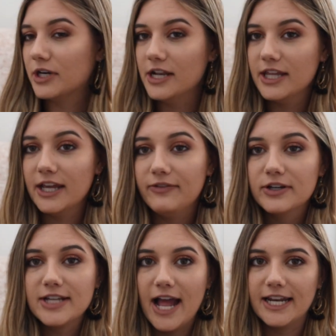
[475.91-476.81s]
I'm trying to think if
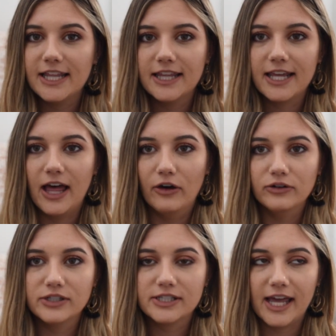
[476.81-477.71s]
there's anything
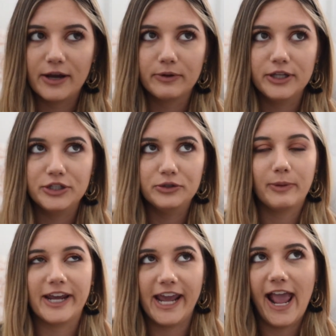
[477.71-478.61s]
else that I really do to
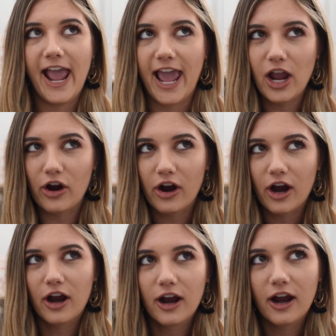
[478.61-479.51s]
my
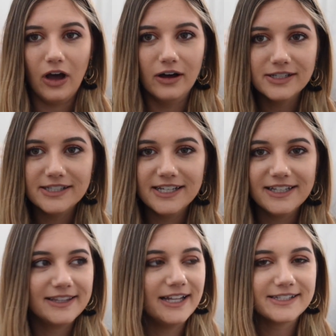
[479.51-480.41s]
hair. Honestly,
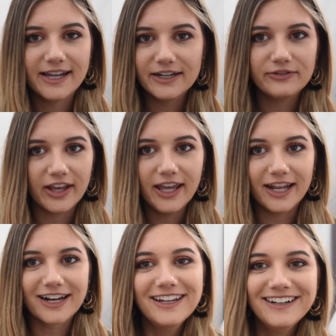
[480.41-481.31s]
like that's kind of it.